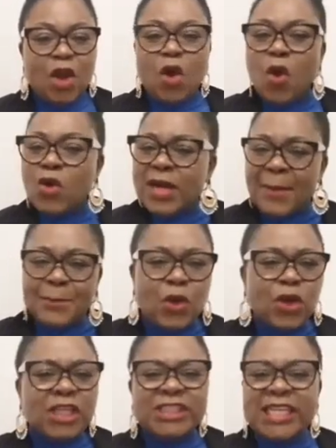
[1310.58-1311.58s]

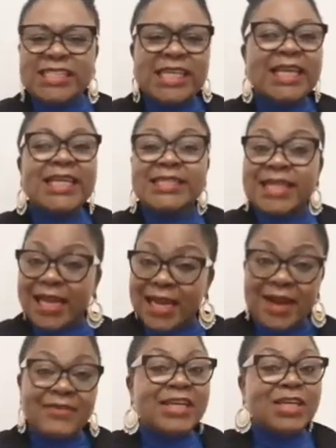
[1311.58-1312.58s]
unapologetically declaring